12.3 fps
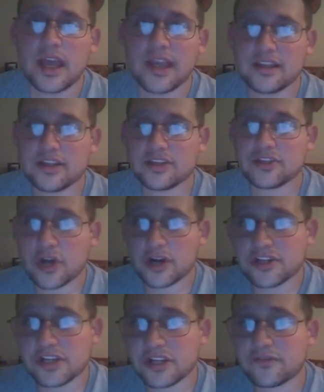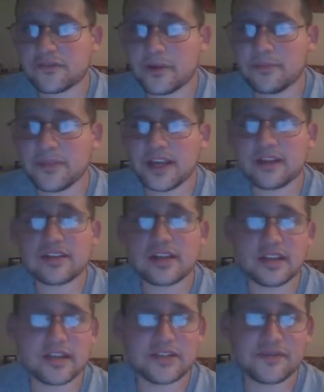and then charging it from there
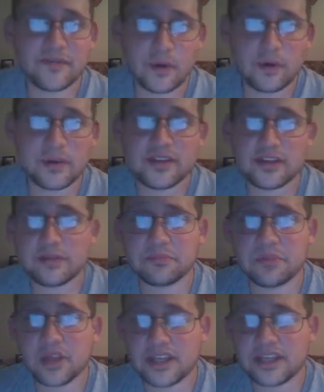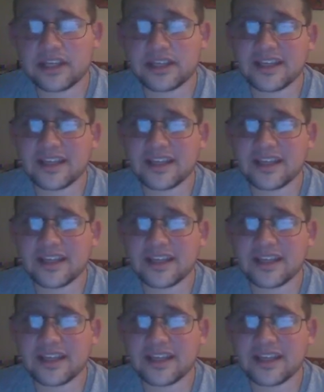until it is full and then unplugging it,